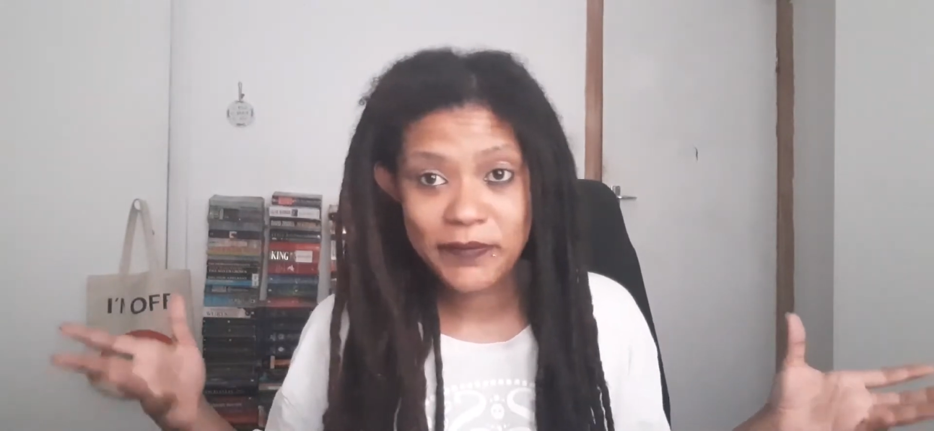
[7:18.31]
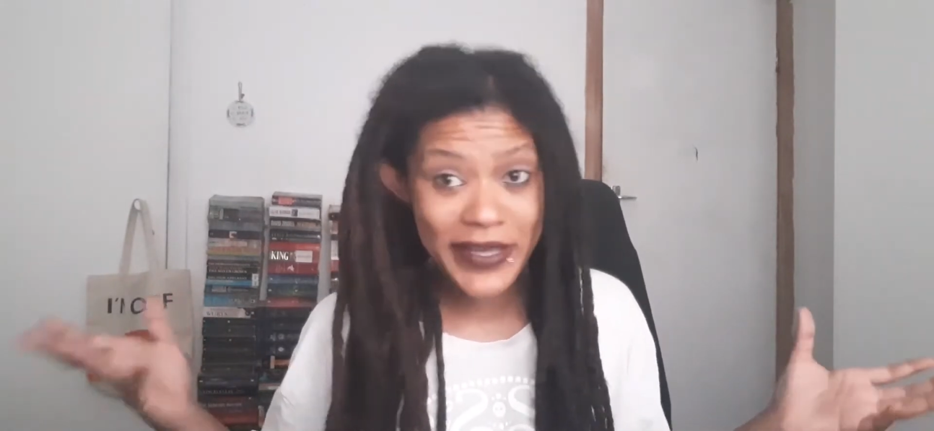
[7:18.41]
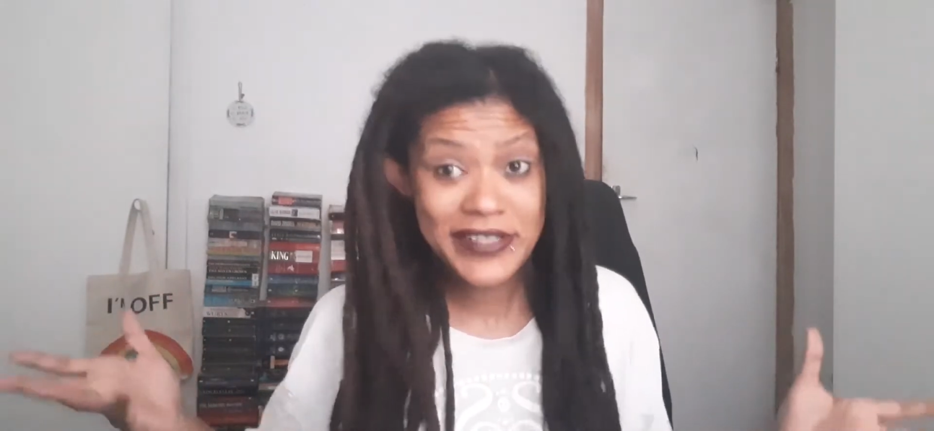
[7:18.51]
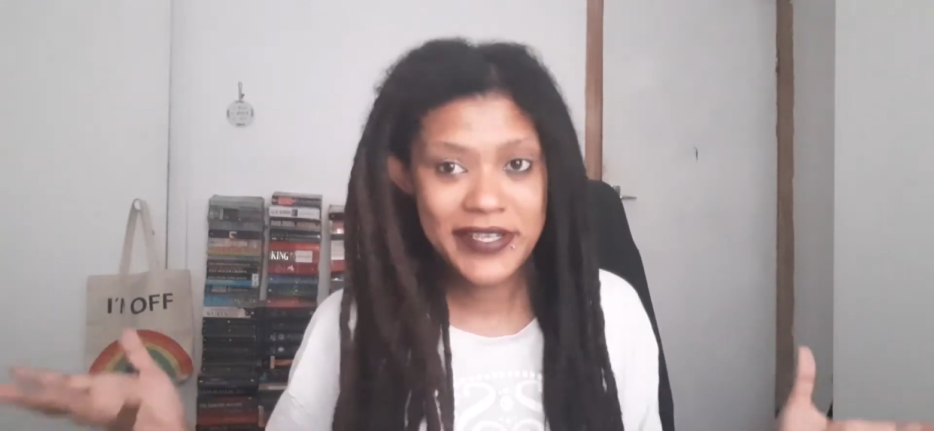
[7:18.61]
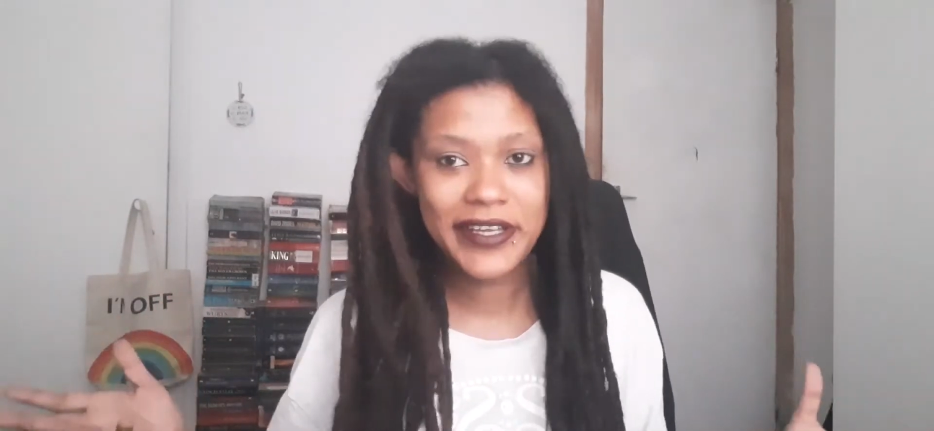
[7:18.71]

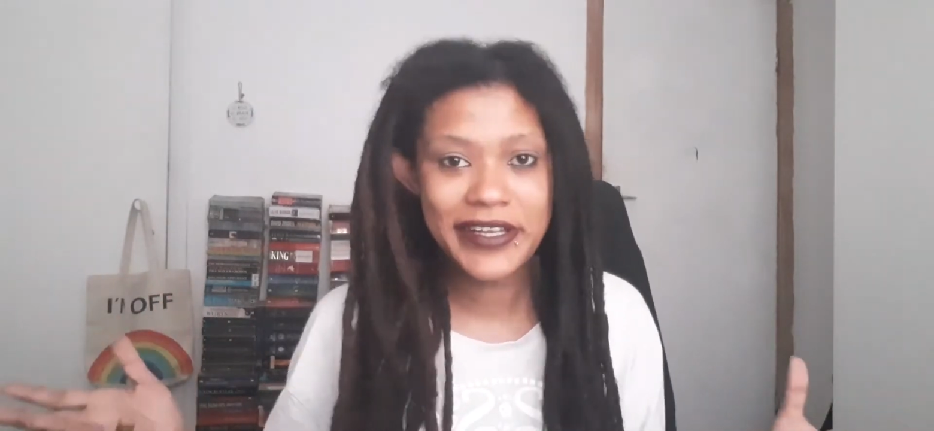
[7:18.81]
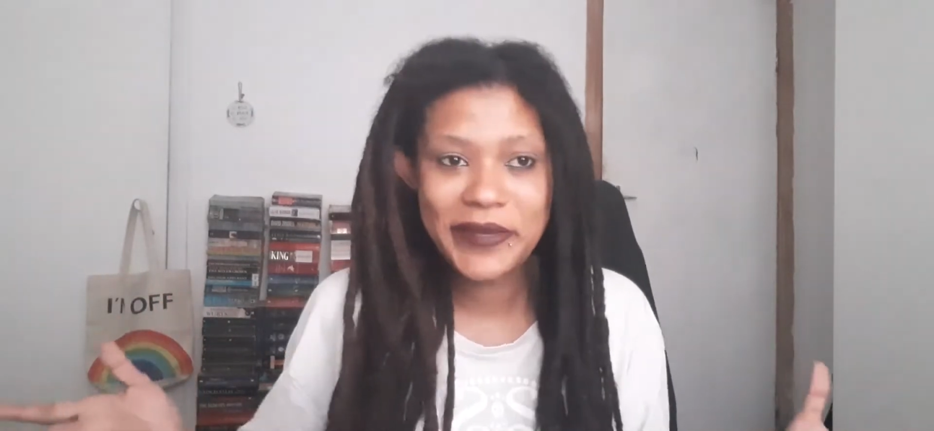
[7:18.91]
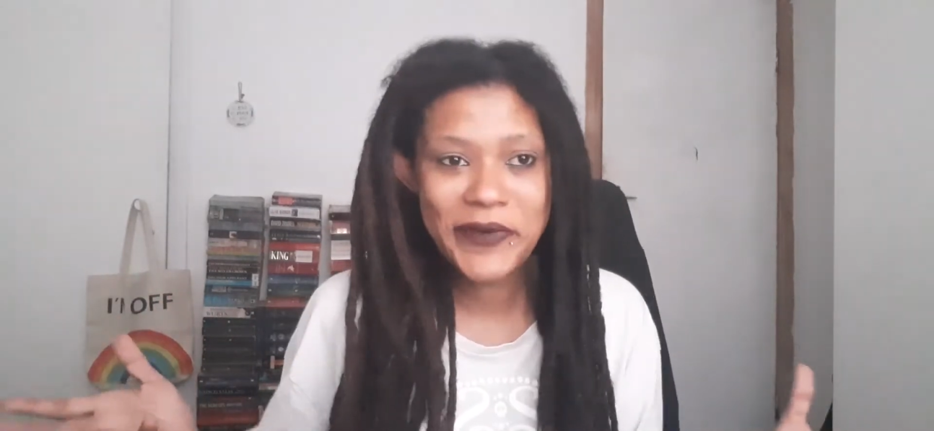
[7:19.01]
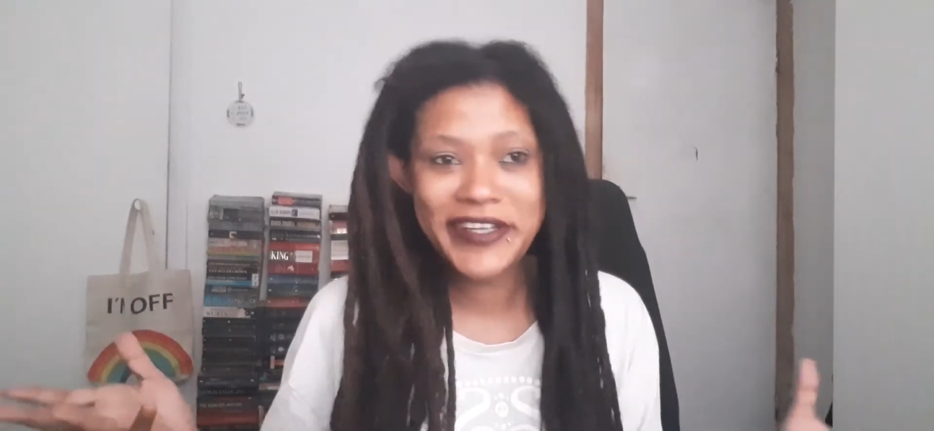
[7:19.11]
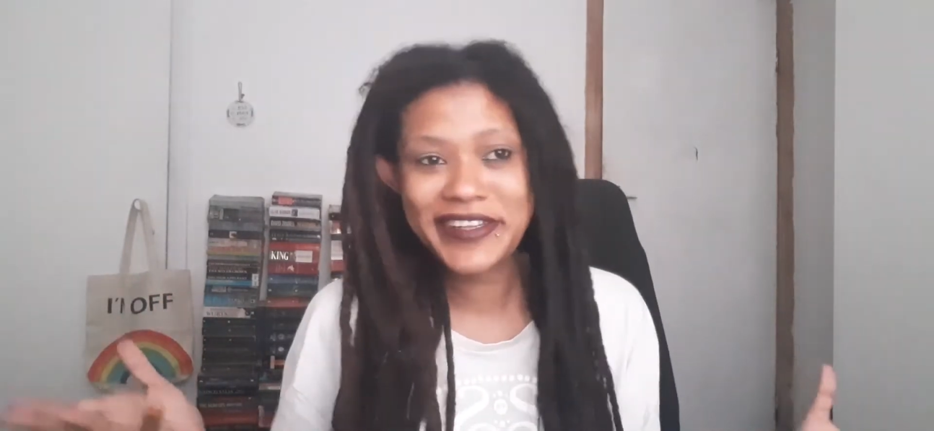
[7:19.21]
basically
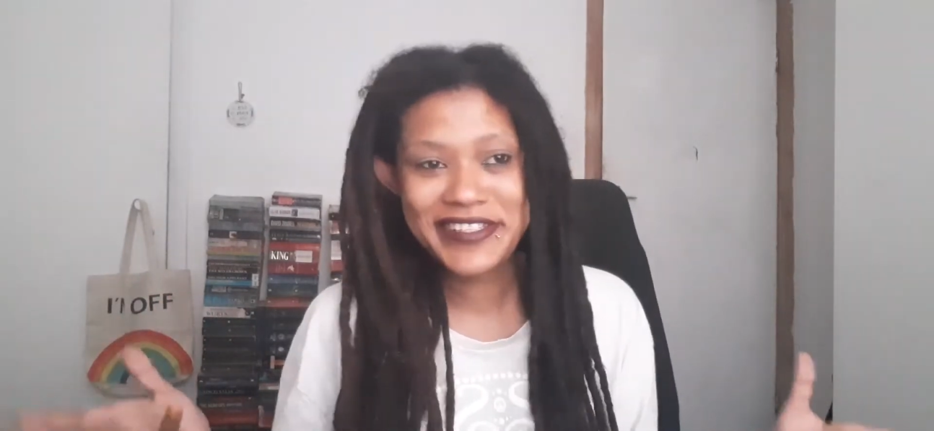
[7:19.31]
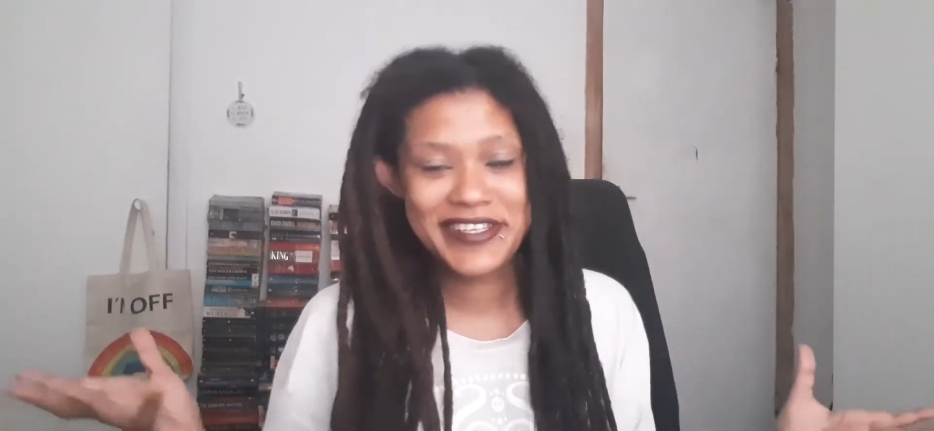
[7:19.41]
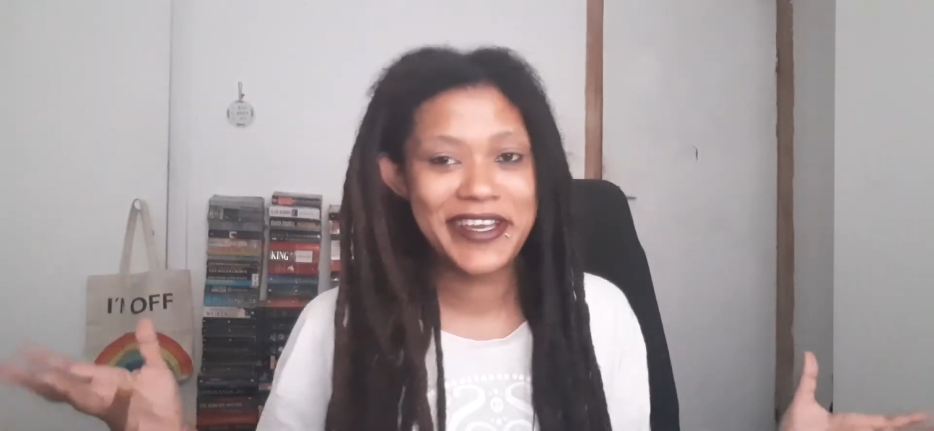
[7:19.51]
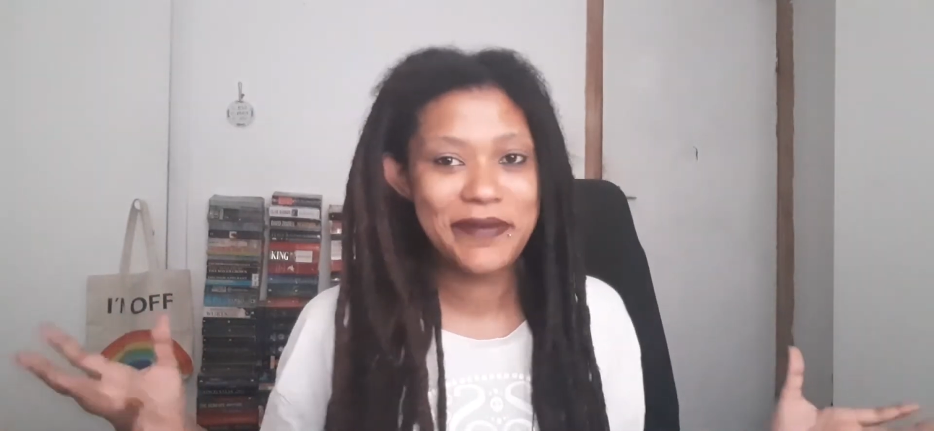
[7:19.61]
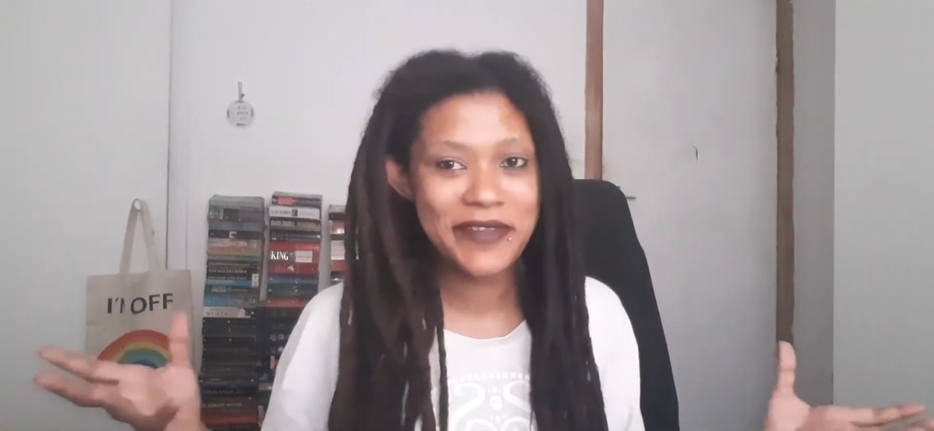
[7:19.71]
one and the same.